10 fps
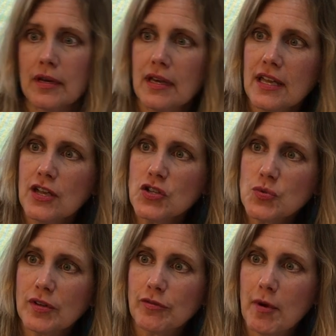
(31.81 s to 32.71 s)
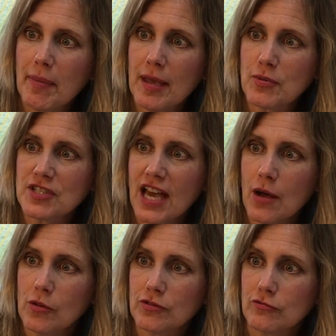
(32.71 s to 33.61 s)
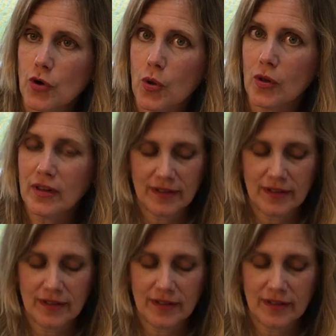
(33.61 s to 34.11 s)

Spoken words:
Here's one from a paper towel roll.